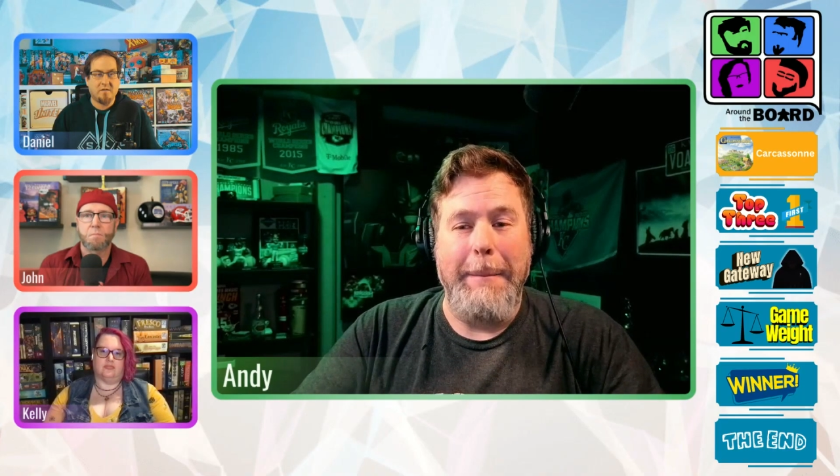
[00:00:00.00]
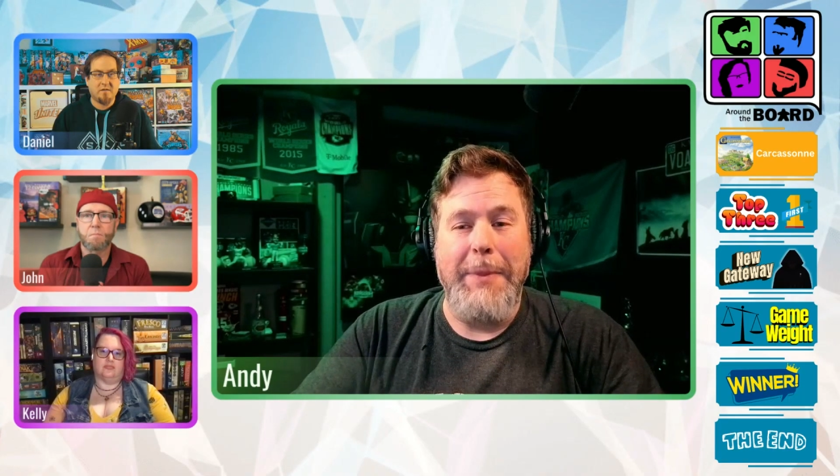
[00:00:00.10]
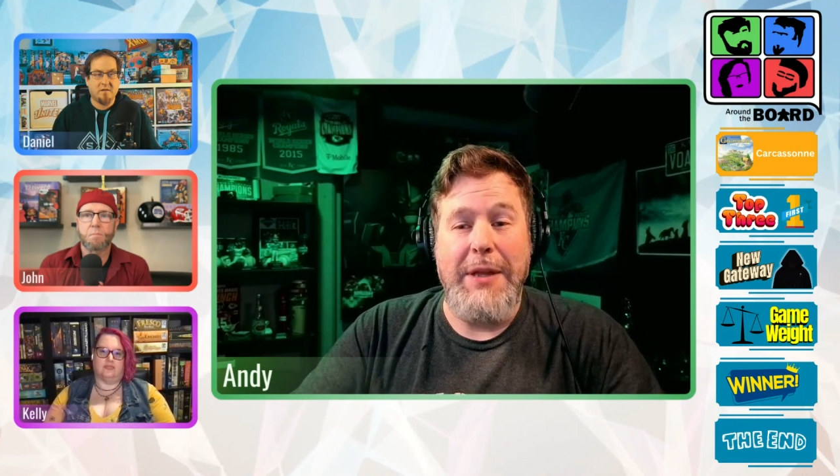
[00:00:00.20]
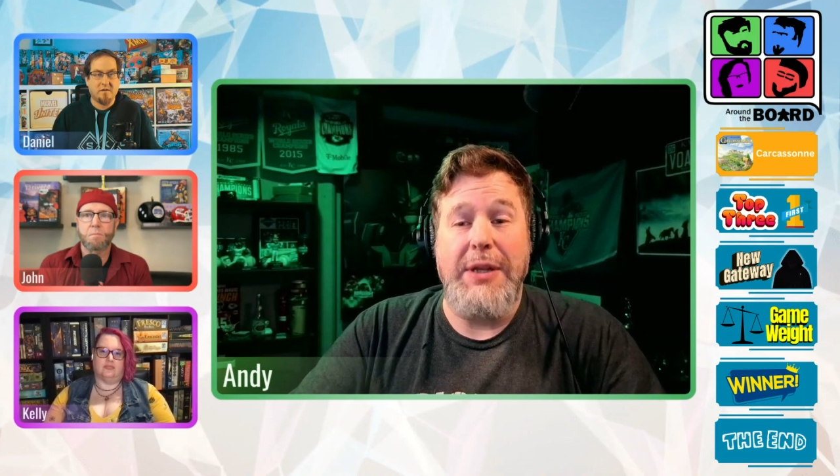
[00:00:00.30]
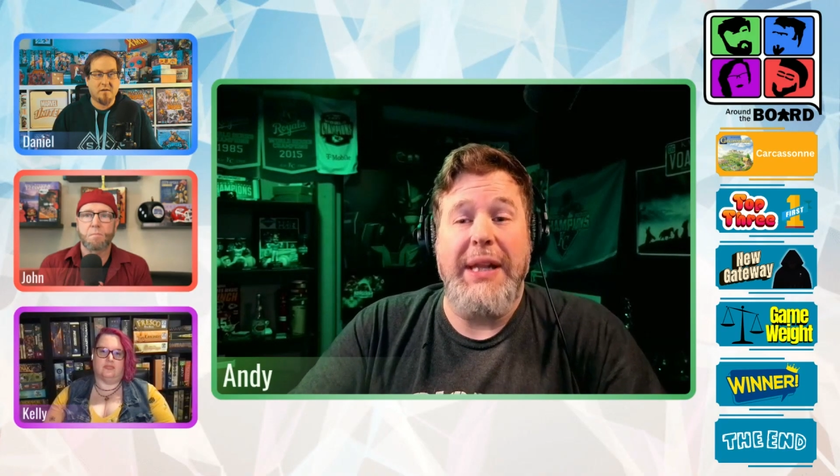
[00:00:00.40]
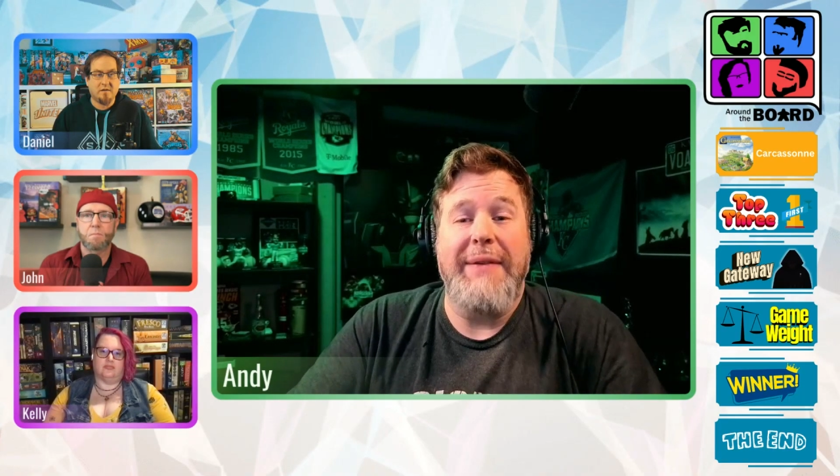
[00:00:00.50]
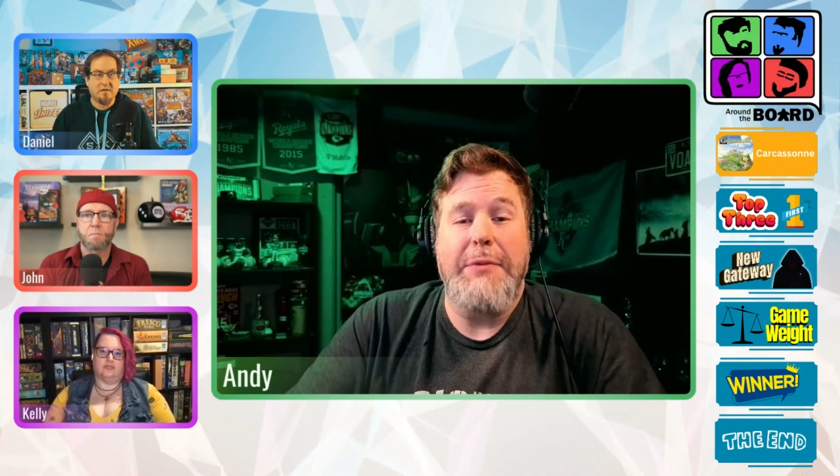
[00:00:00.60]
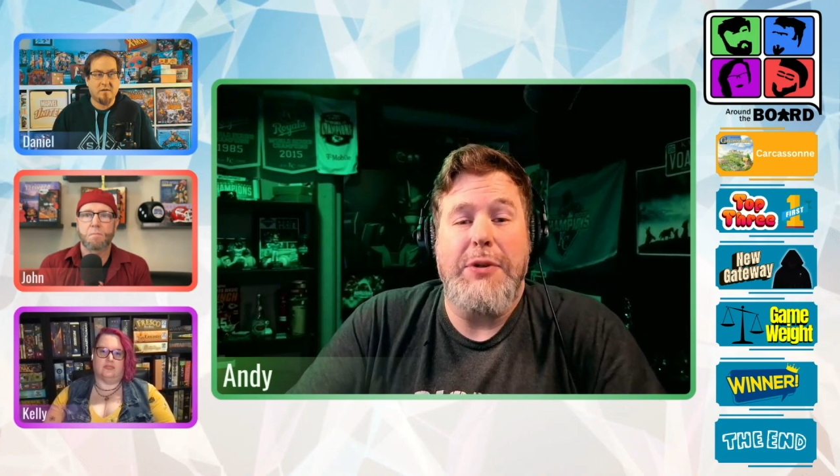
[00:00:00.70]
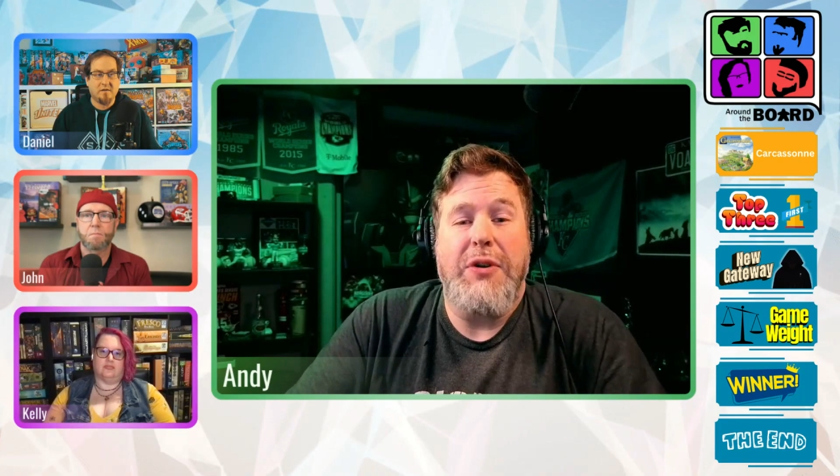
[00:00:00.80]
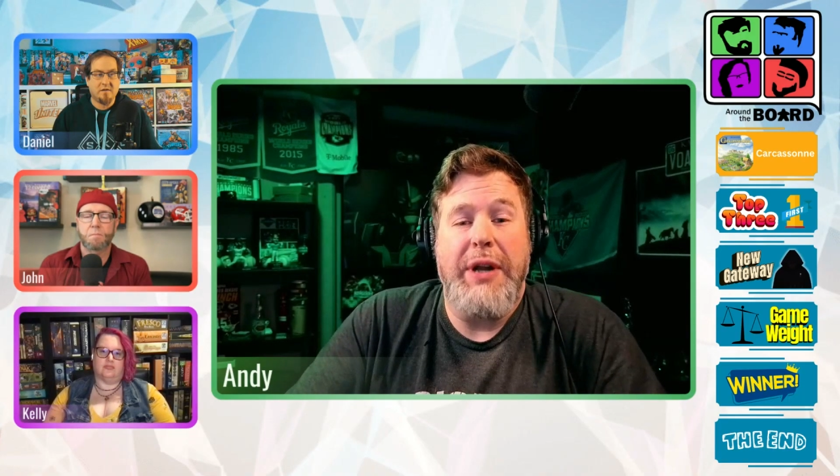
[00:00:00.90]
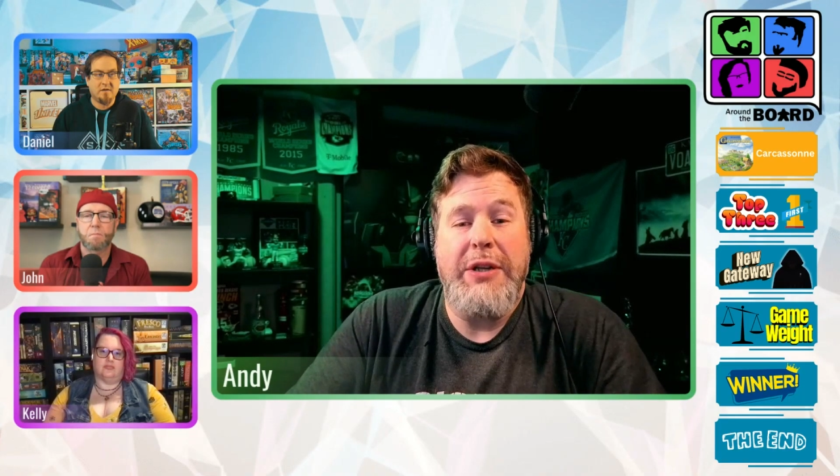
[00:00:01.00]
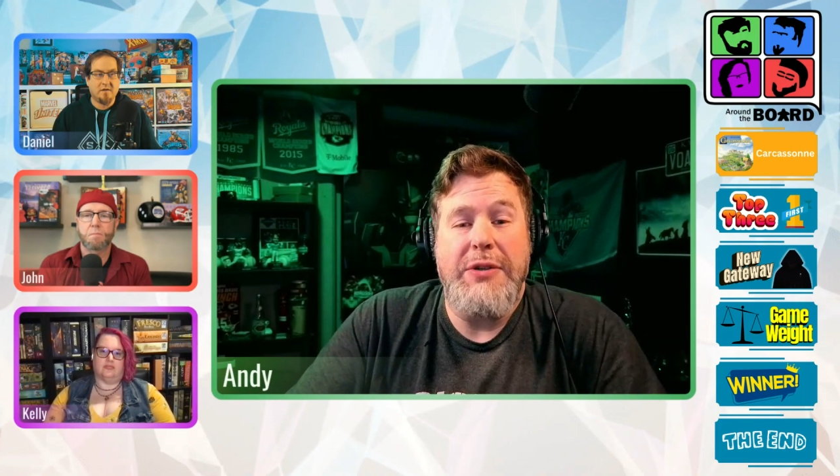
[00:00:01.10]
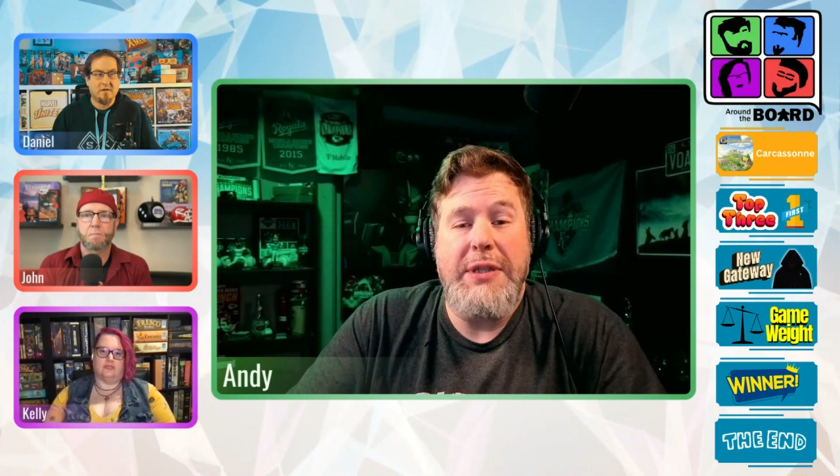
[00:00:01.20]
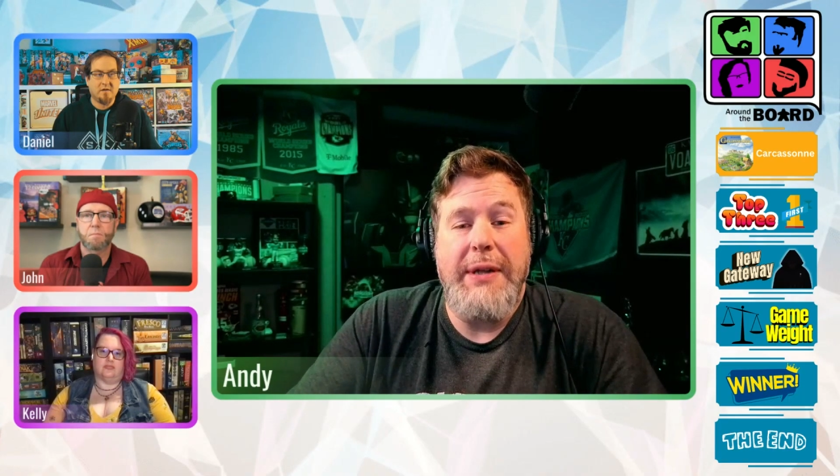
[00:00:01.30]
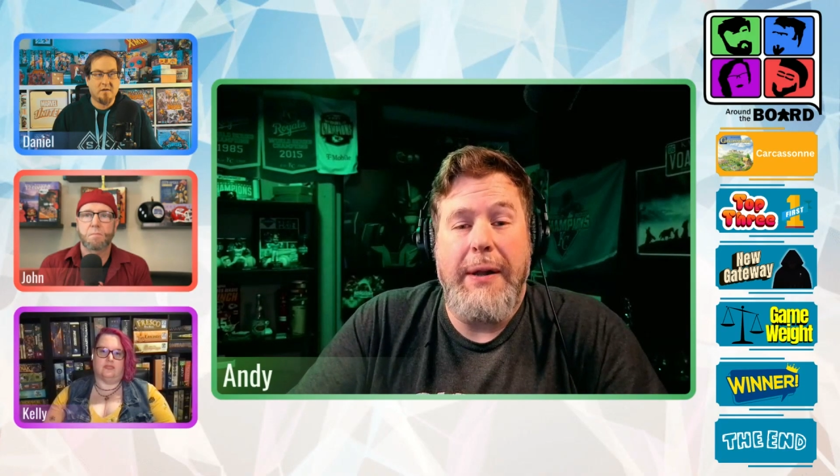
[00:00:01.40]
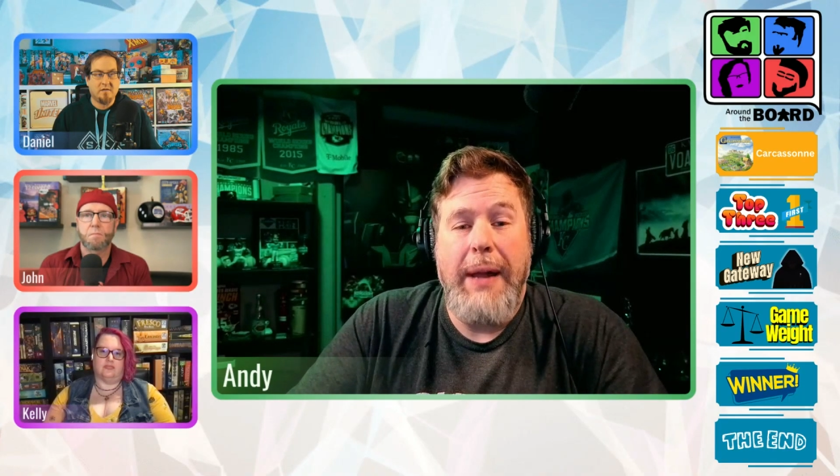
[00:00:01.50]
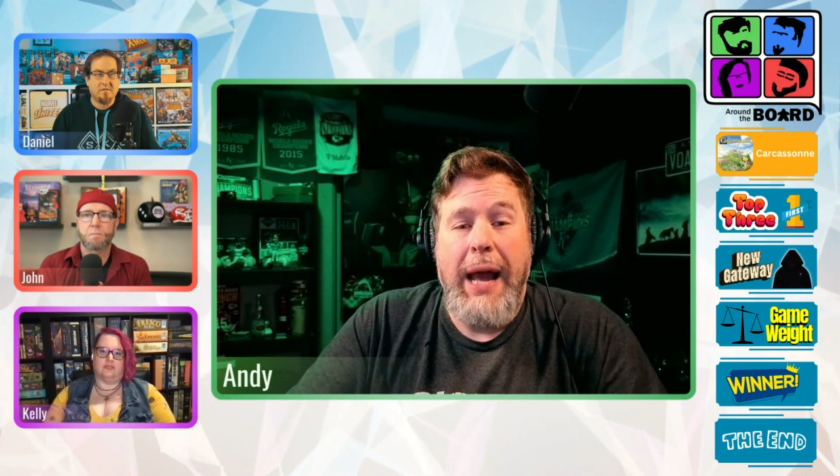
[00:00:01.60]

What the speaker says: Does it live up to its credentials still?